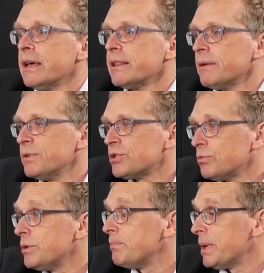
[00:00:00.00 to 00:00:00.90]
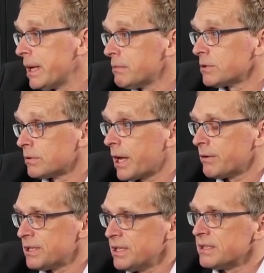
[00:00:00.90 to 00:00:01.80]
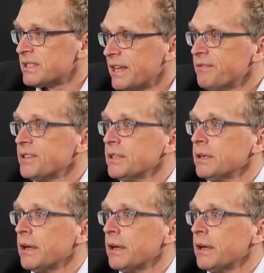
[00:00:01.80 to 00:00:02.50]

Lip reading: that we should be able to guarantee the safety.